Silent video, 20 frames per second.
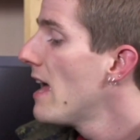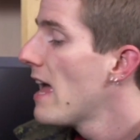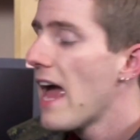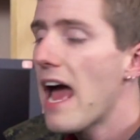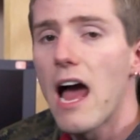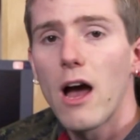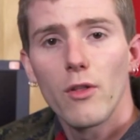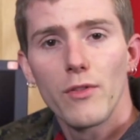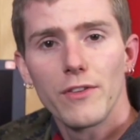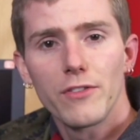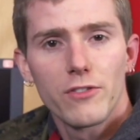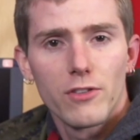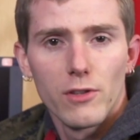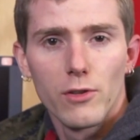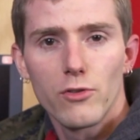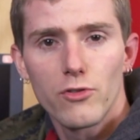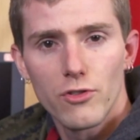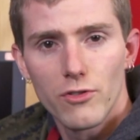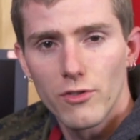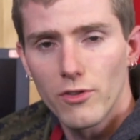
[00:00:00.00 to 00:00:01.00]
how this
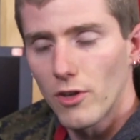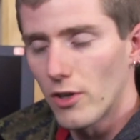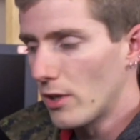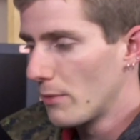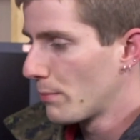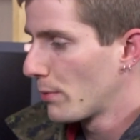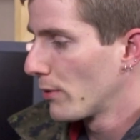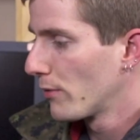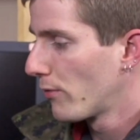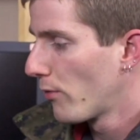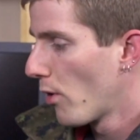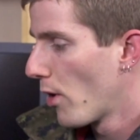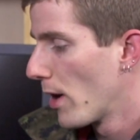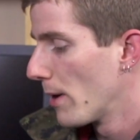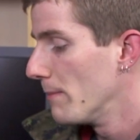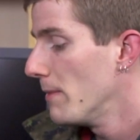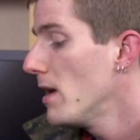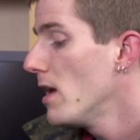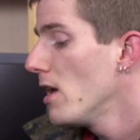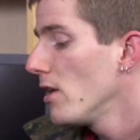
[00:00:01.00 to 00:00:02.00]
solution's going to
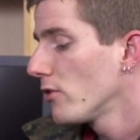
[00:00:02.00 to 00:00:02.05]
perform.